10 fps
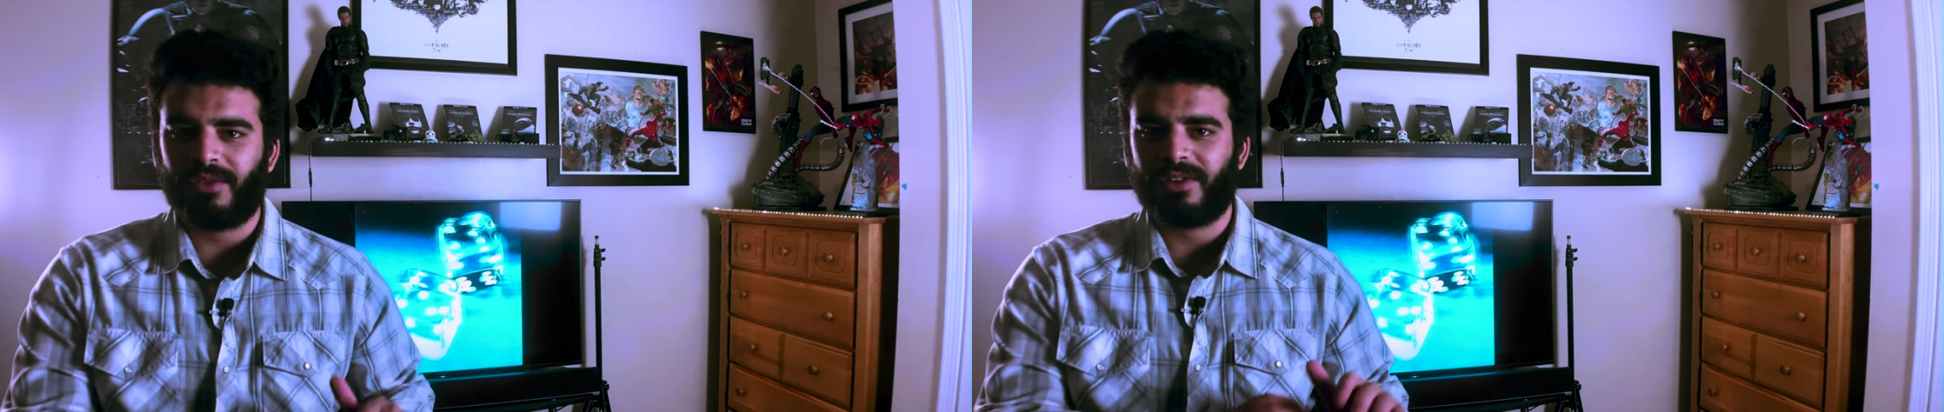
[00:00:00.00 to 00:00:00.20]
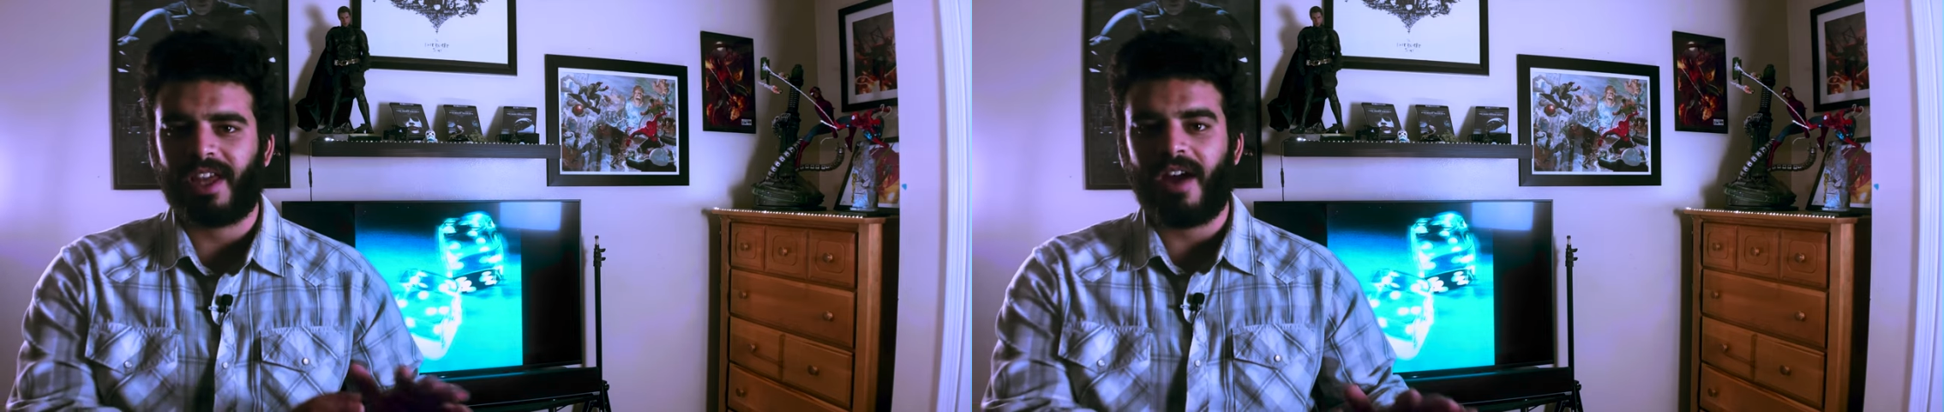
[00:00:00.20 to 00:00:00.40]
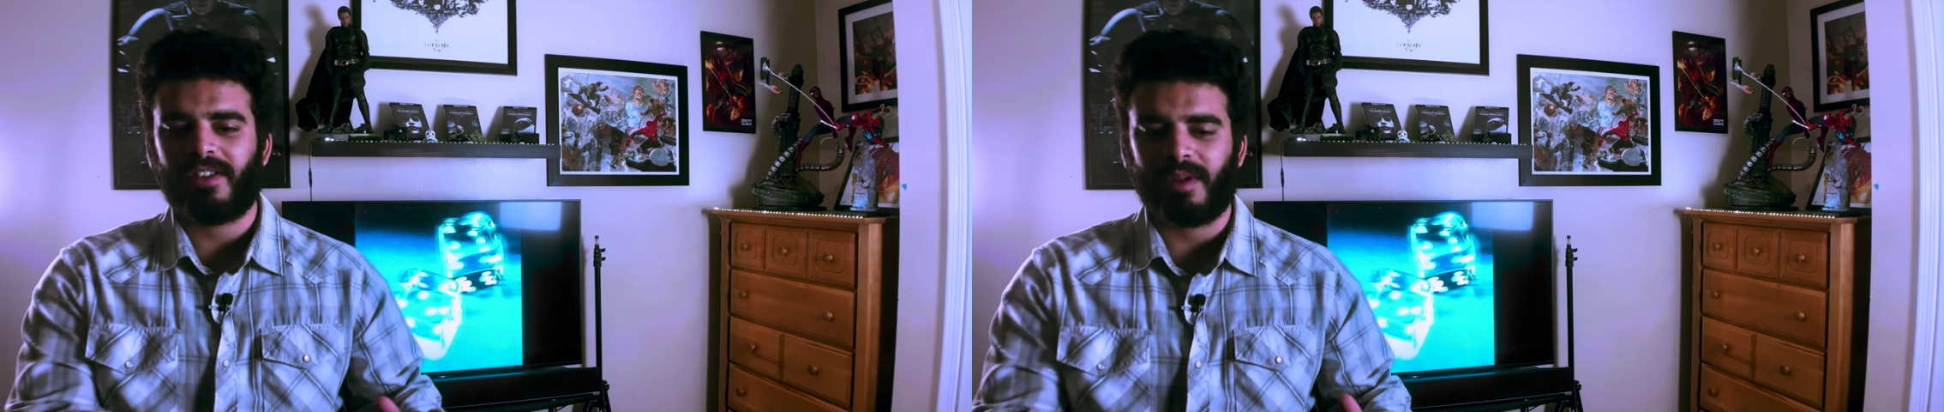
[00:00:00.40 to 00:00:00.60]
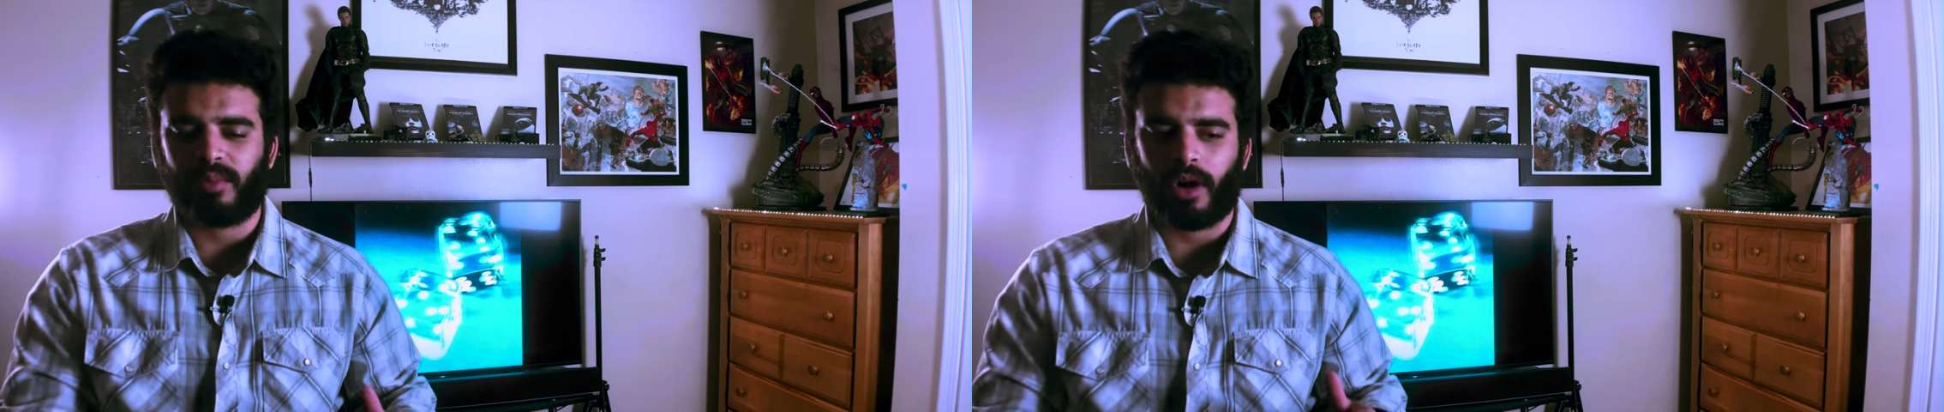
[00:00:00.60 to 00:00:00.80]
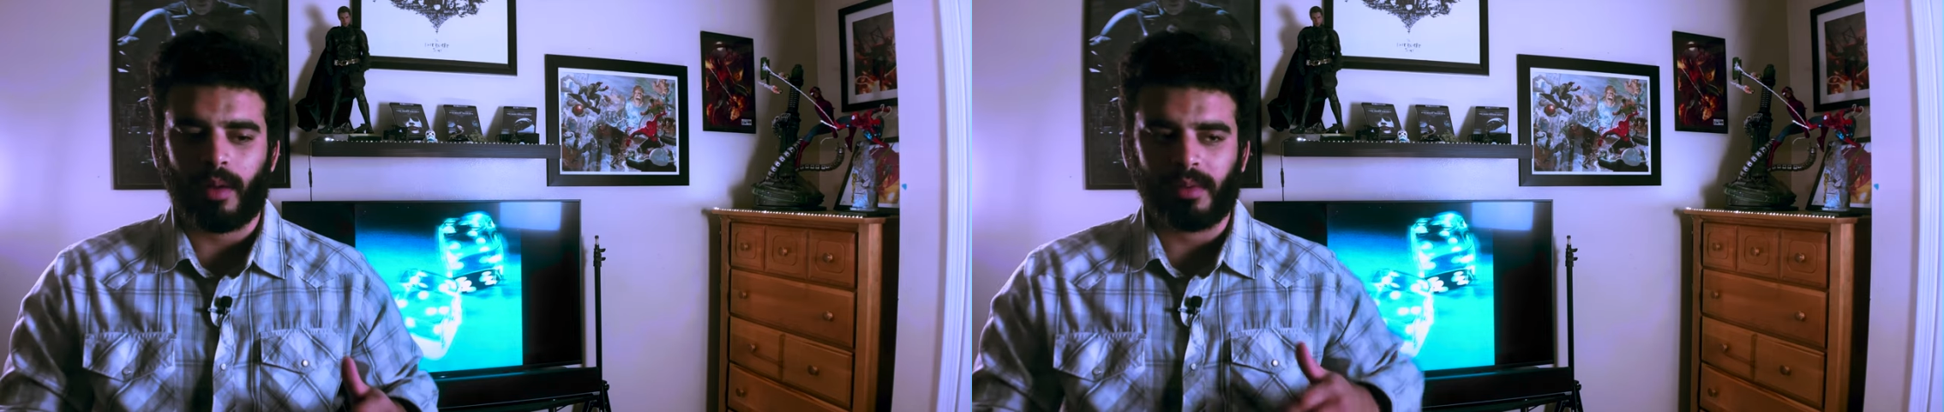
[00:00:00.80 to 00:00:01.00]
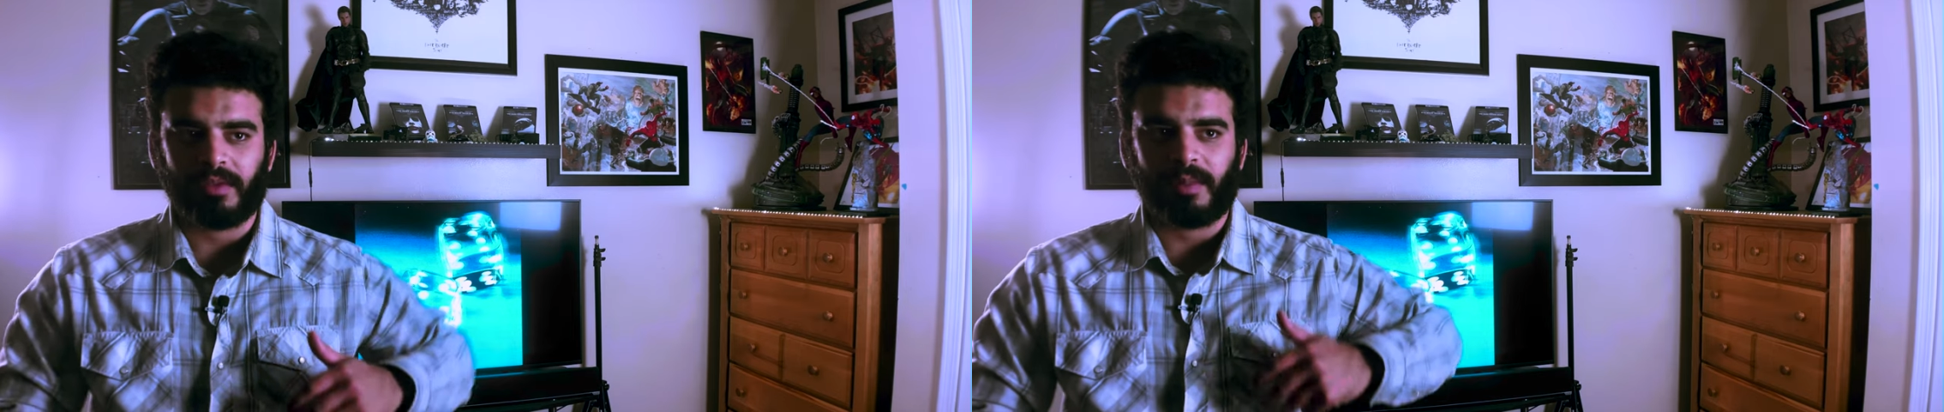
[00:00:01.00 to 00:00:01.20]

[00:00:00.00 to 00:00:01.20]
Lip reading: it doesn't have to be problems,